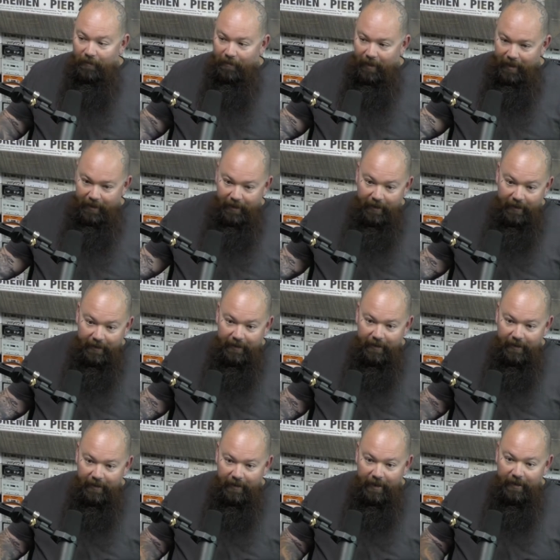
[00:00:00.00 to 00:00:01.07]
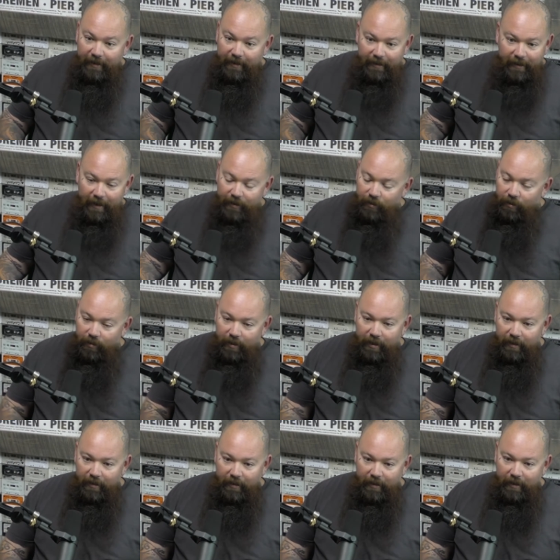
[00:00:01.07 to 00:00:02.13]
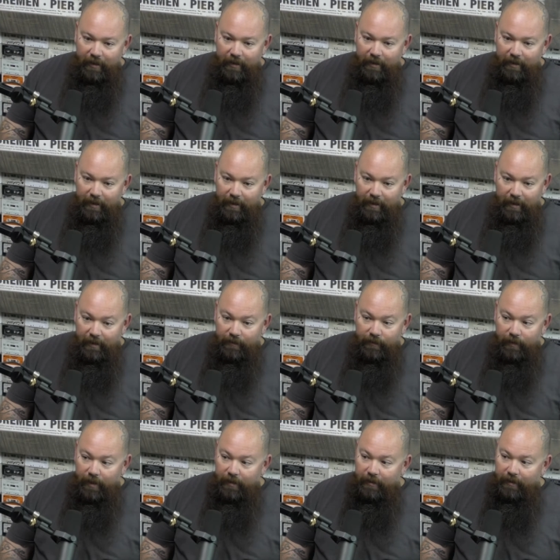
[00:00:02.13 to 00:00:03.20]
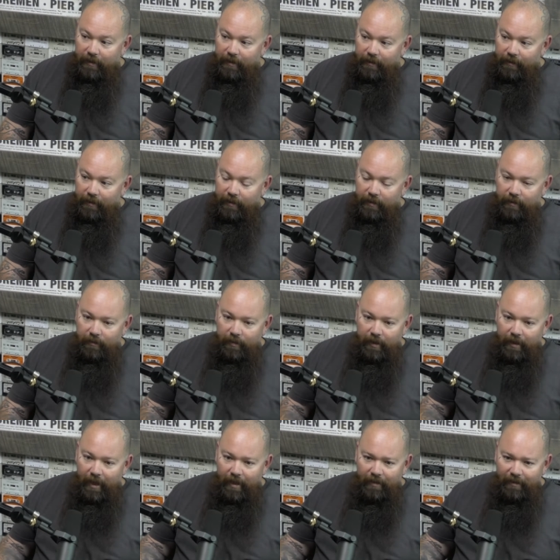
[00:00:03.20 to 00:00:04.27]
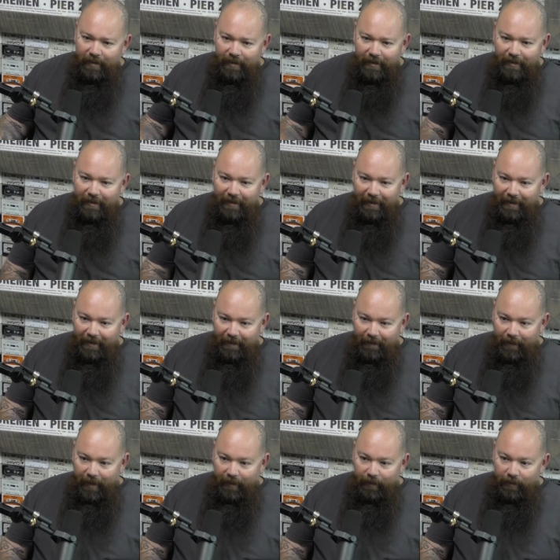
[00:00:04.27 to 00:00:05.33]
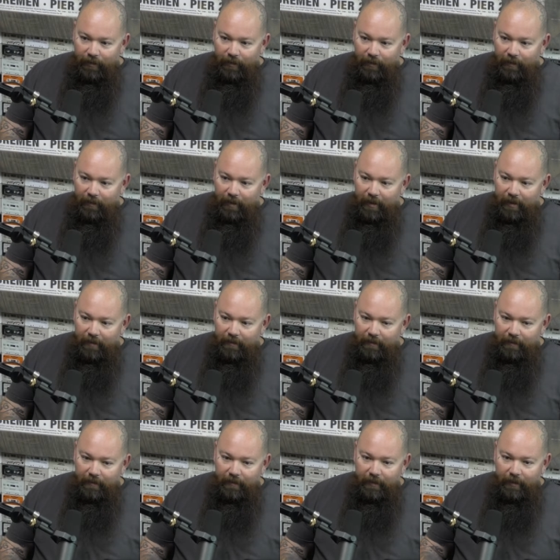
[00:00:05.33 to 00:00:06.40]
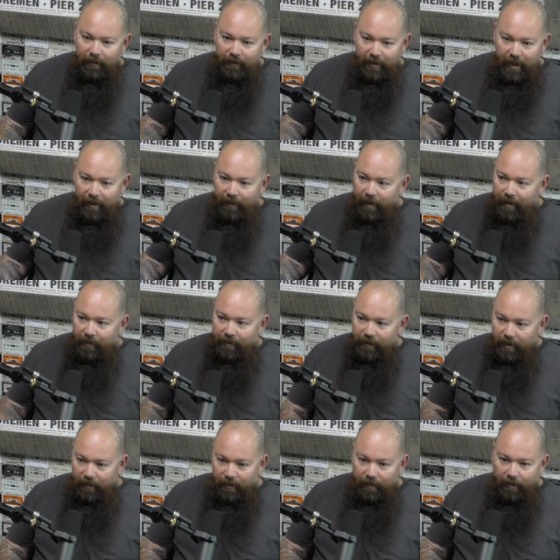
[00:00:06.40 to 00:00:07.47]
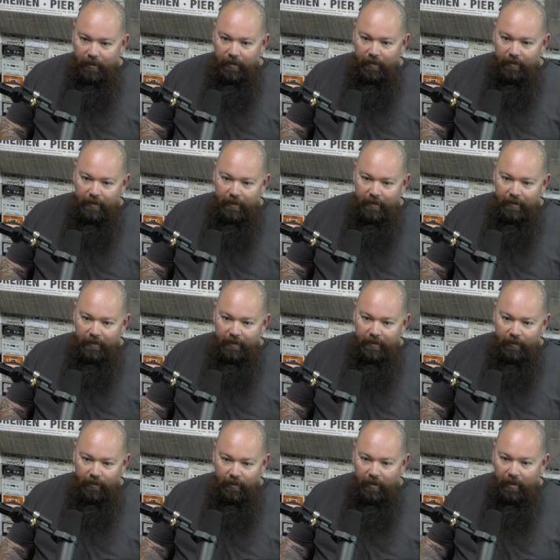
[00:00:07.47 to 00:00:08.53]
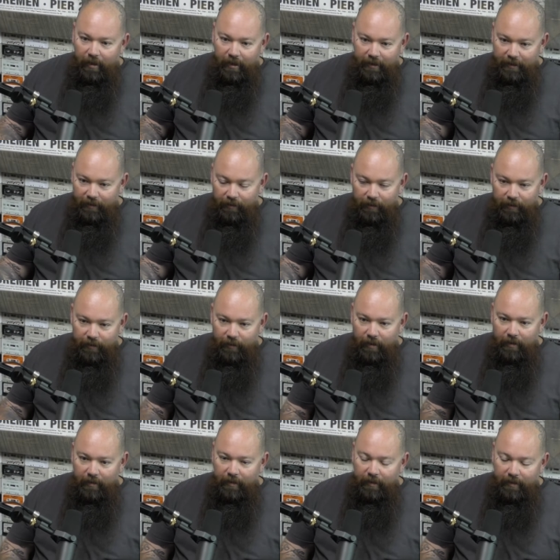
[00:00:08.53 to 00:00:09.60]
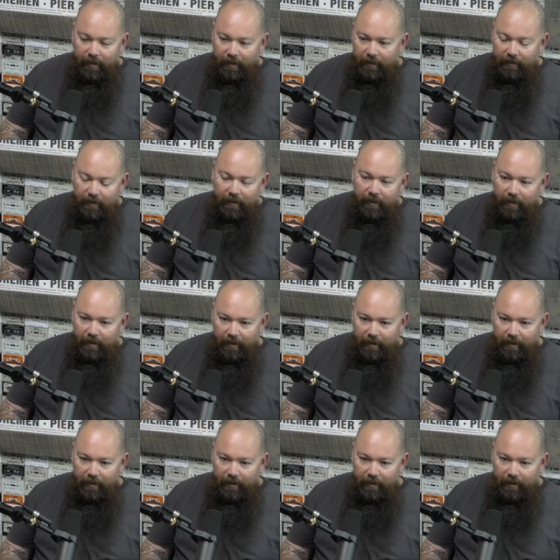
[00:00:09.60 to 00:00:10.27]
my youngest son, that's all he loves wrestling, And so, but now it's like we told him, Zack Ryder's coming tomorrow, and Kurt Hawkins and Hornswoggle, and he's like, okay,